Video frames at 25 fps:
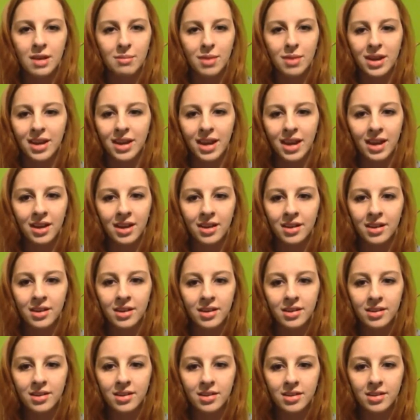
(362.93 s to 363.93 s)
not my dad.
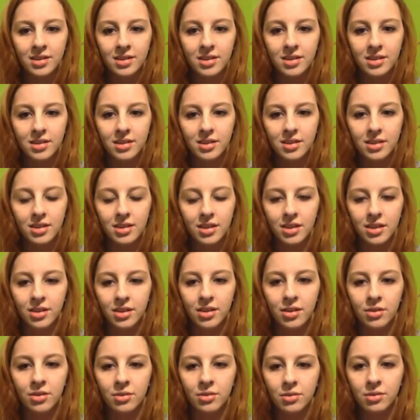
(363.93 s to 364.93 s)

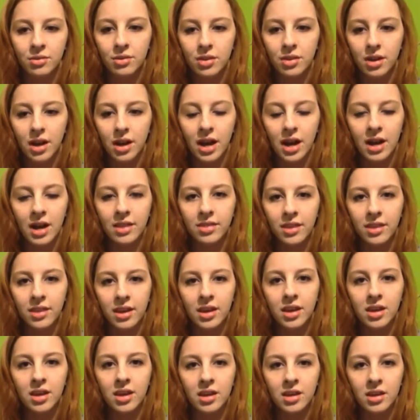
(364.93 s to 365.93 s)
You know, I
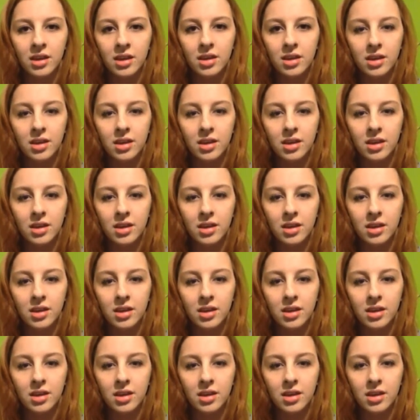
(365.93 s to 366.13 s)
think